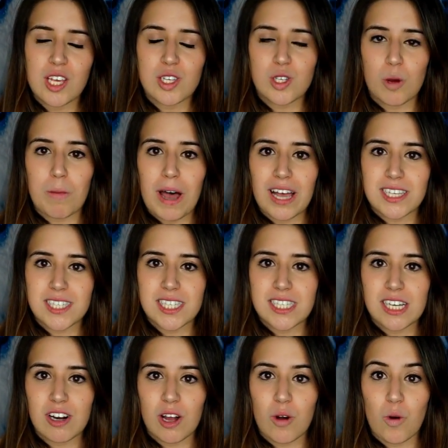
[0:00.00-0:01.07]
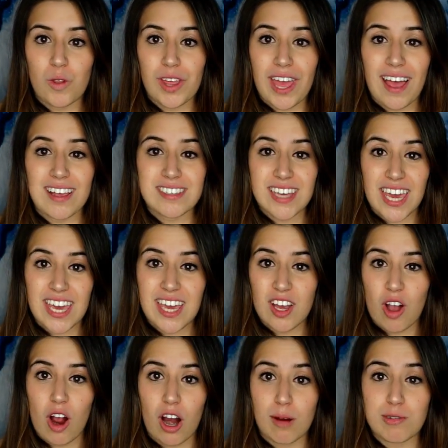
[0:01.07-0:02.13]
So Pasta Zero only has
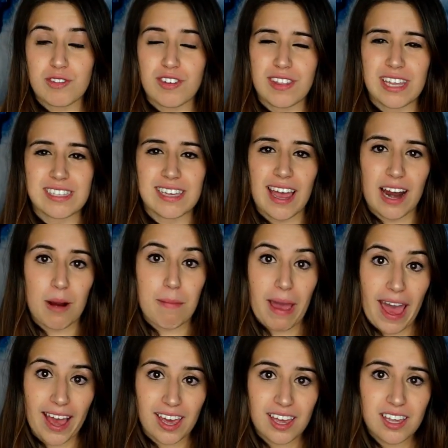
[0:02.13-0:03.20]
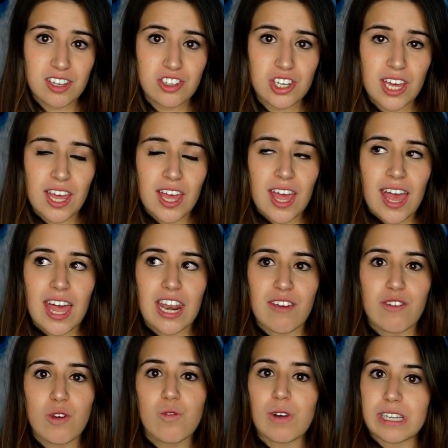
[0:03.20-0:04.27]
eight carbs for the entire package. And
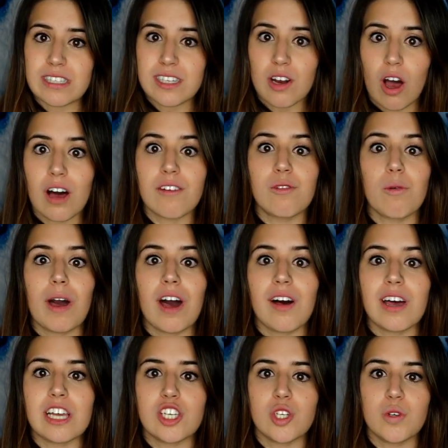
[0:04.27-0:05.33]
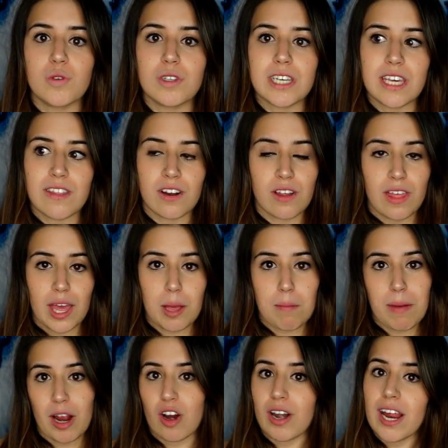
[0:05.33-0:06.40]
if you rinse it off well and use either like
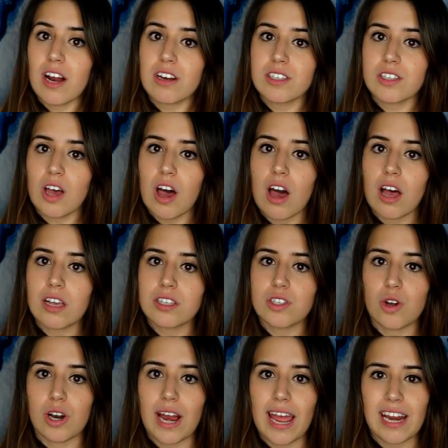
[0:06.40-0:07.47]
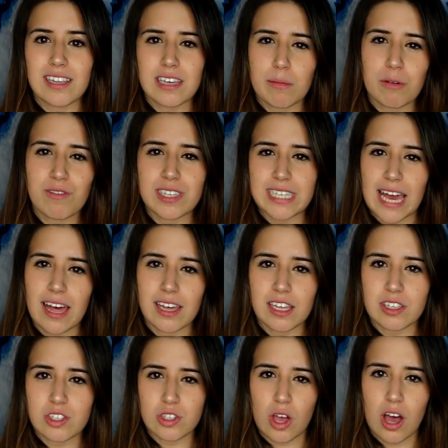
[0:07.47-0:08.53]
marinara sauce or any type of
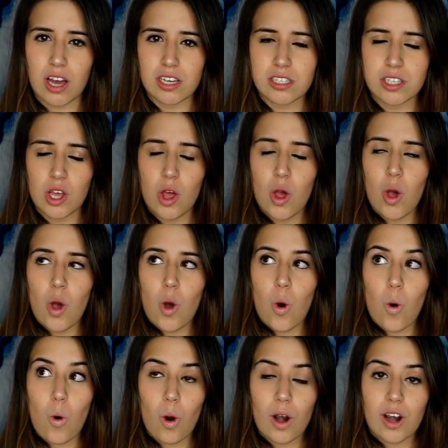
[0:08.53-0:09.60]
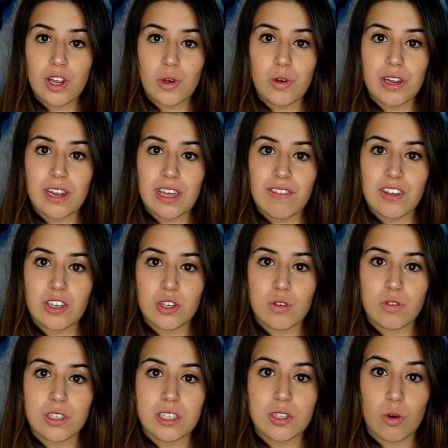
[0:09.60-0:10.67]
Italian sauce, or you could even
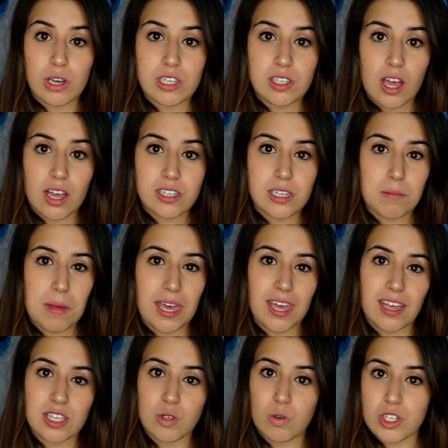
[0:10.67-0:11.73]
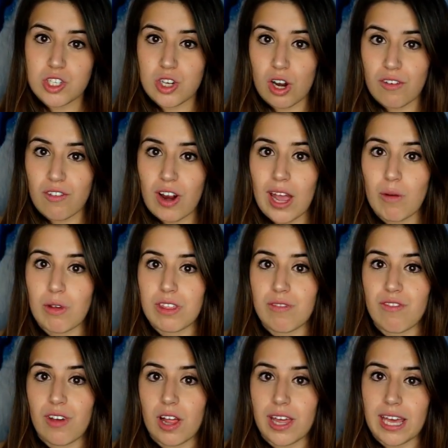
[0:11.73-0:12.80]
use soy sauce and make it into a stir fry
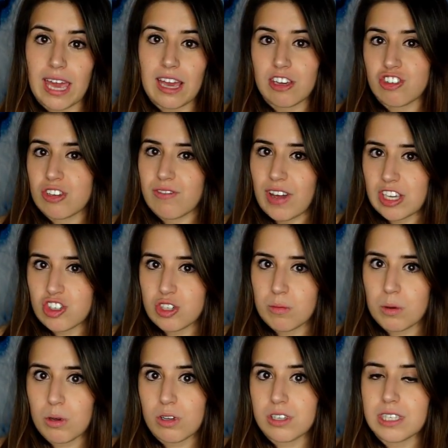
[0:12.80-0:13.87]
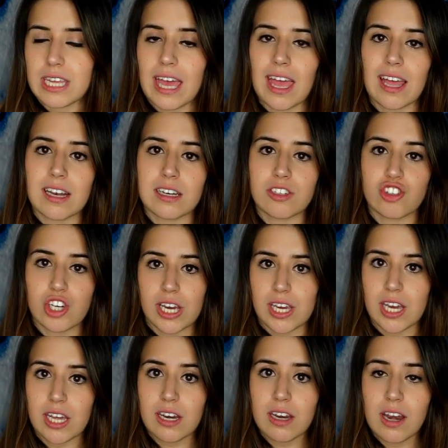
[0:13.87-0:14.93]
with like Asian vegetables and
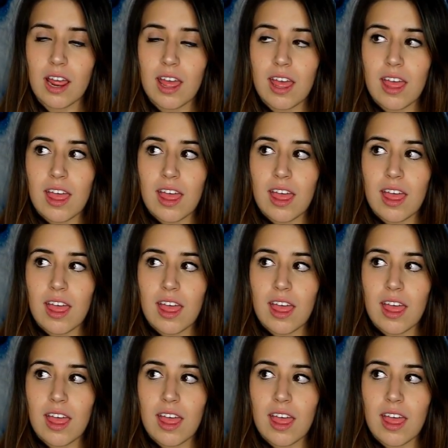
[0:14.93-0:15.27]
chicken.